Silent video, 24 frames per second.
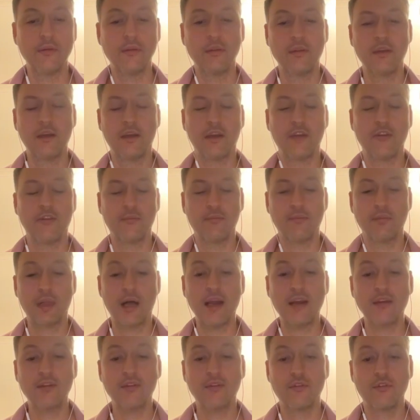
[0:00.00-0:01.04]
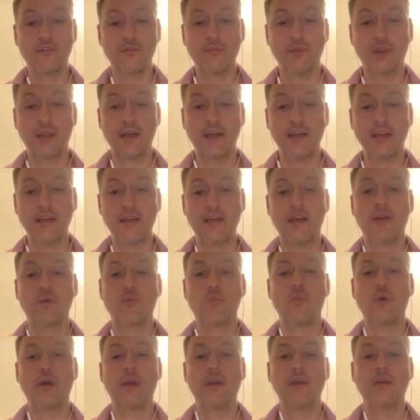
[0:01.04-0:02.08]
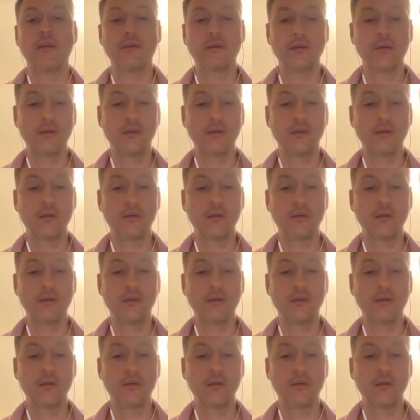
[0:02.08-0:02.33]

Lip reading: It is black to play and win.